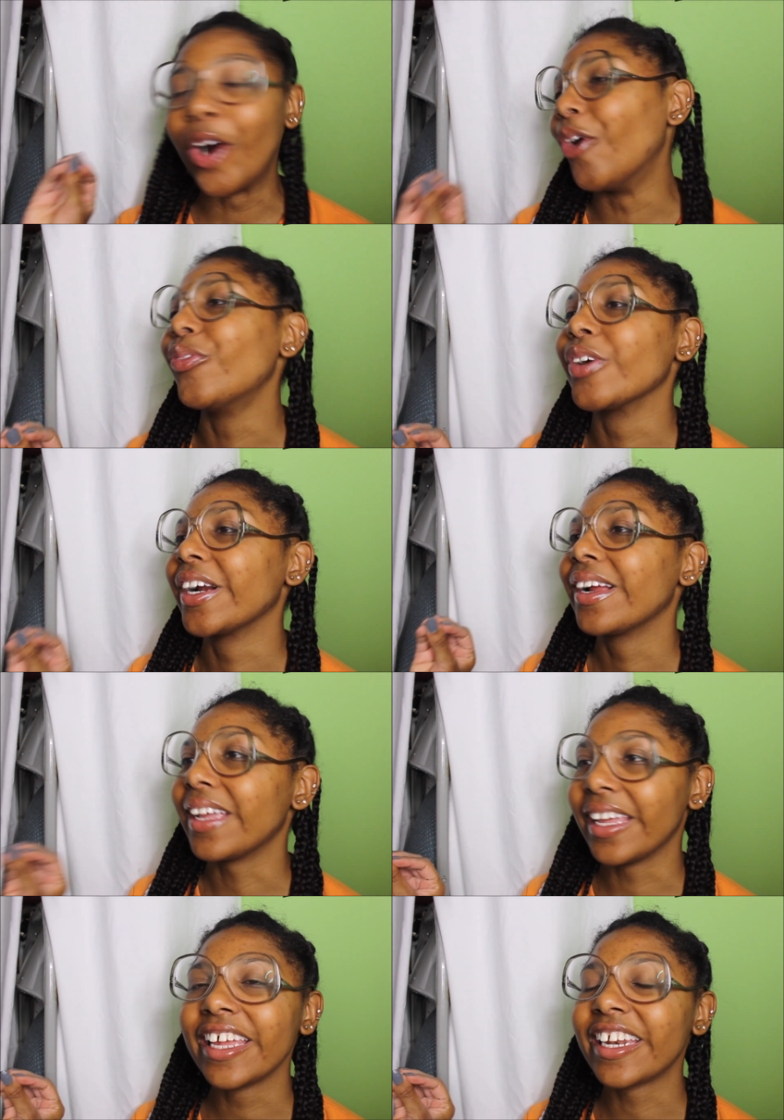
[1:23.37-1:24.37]
over
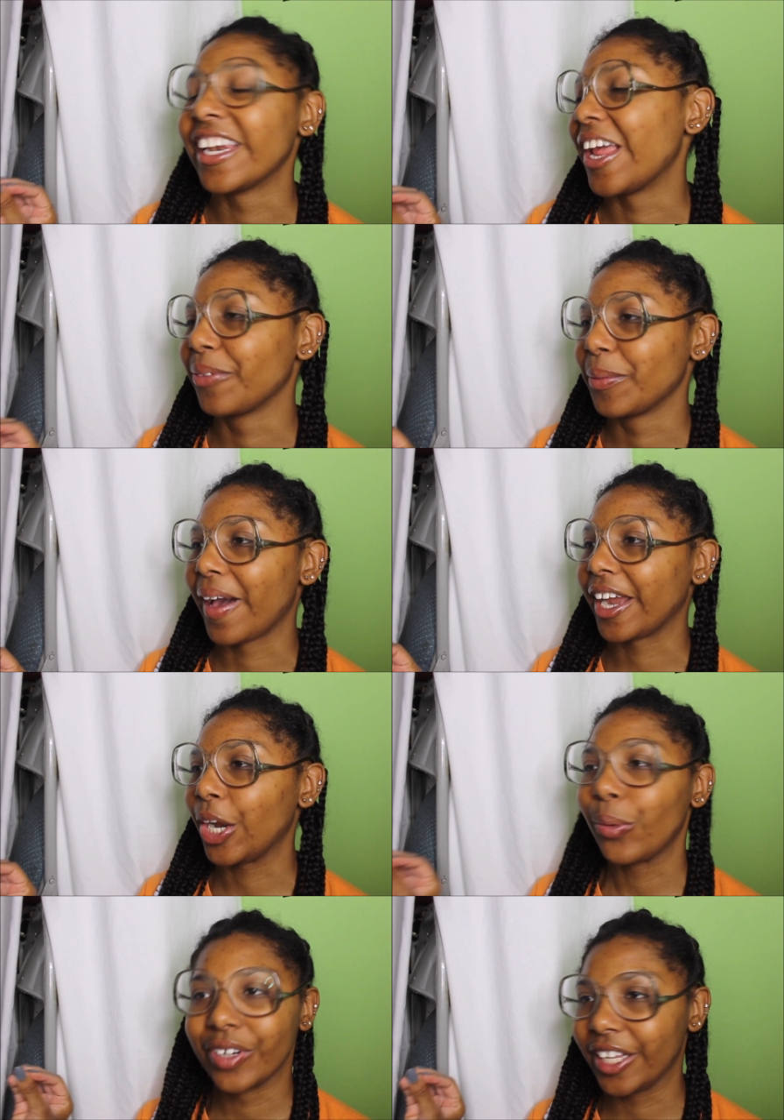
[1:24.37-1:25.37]
it and
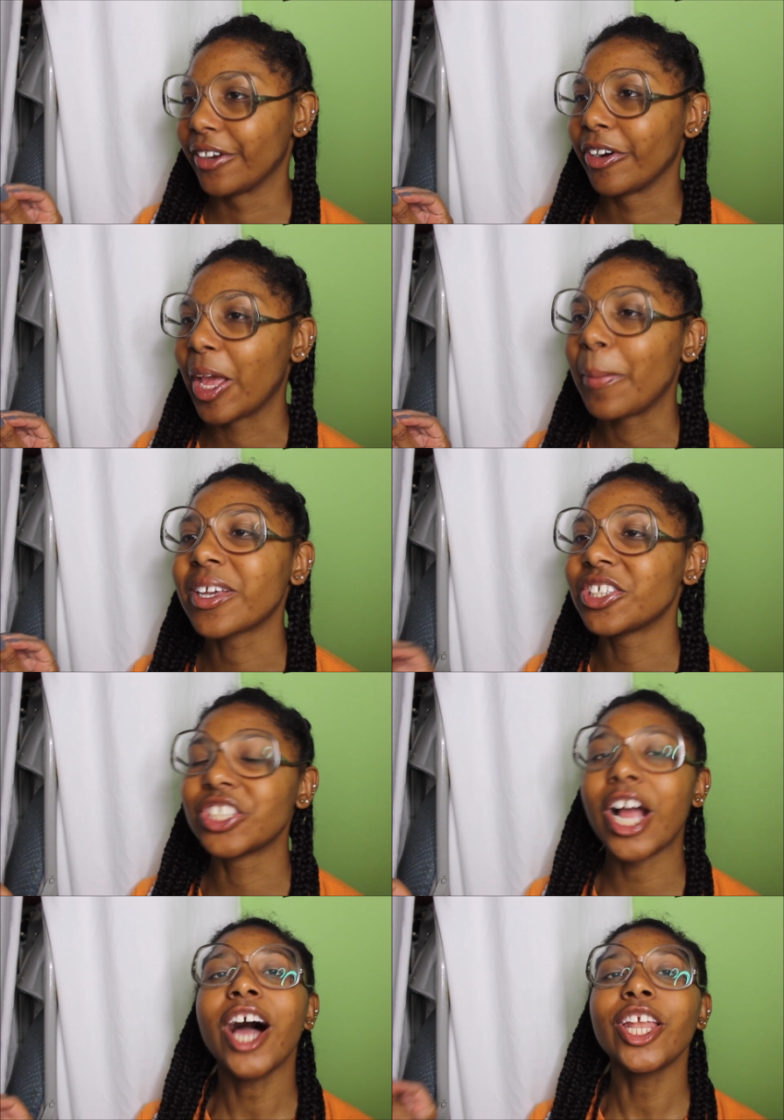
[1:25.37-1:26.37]
everybody on the internet
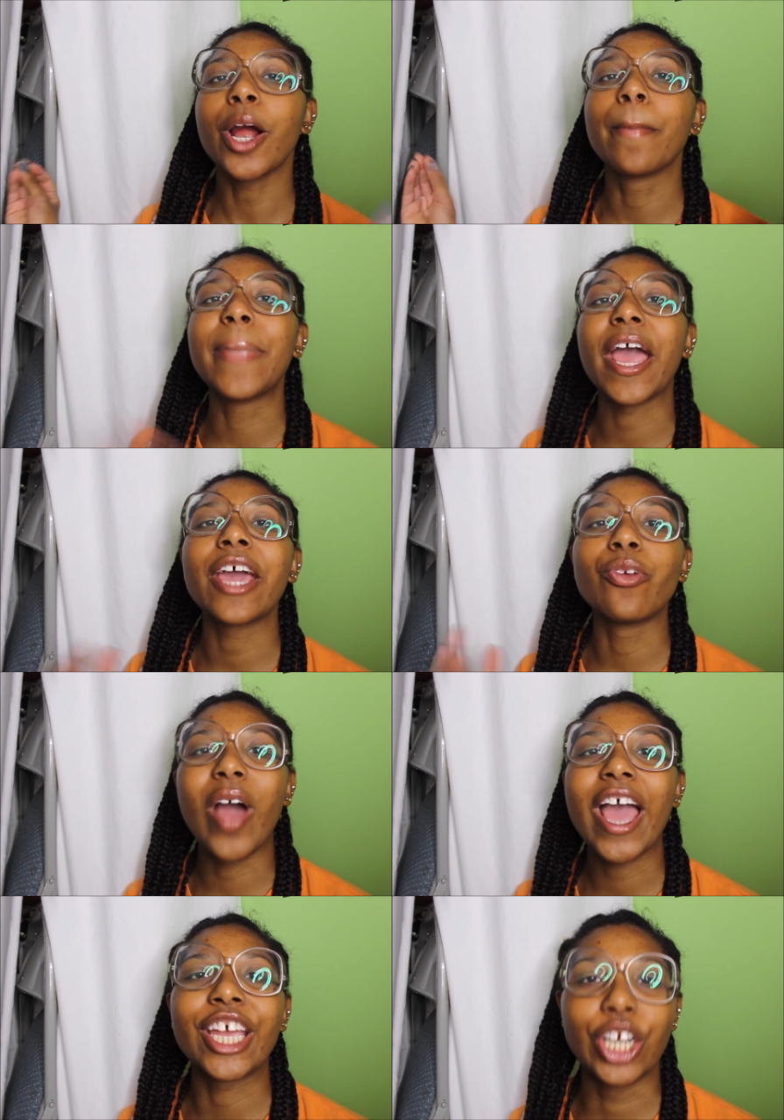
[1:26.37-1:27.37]
because y'all are
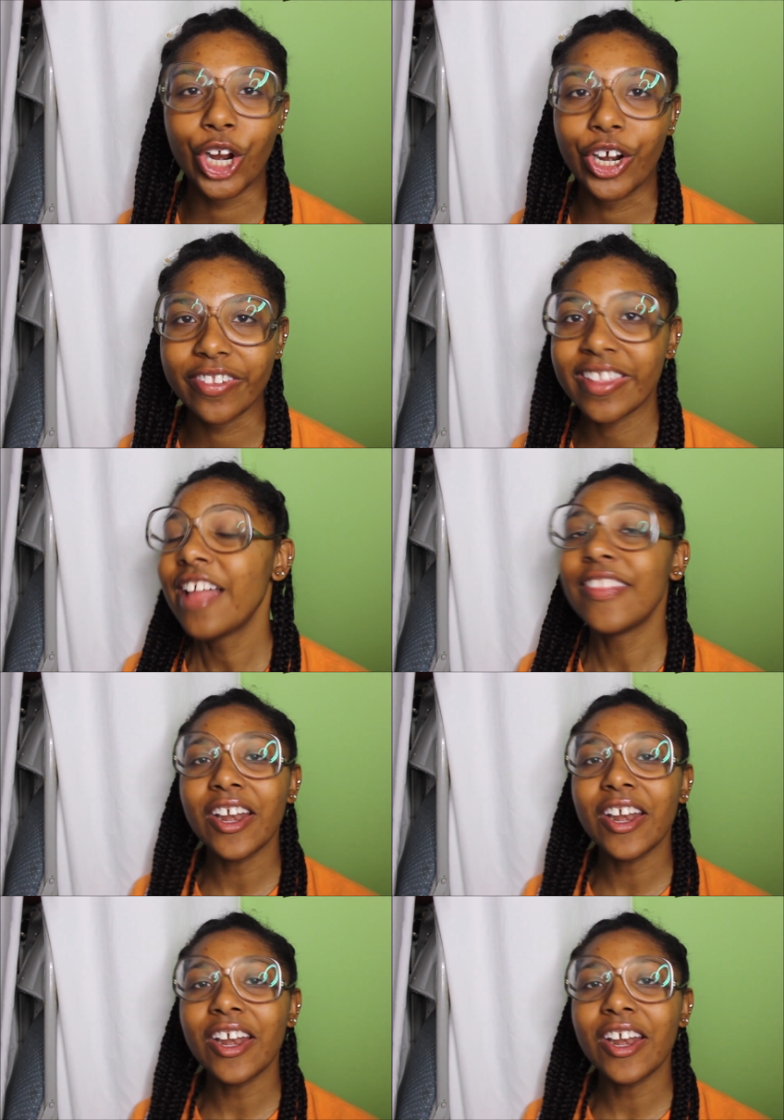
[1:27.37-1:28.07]
bandwagoners.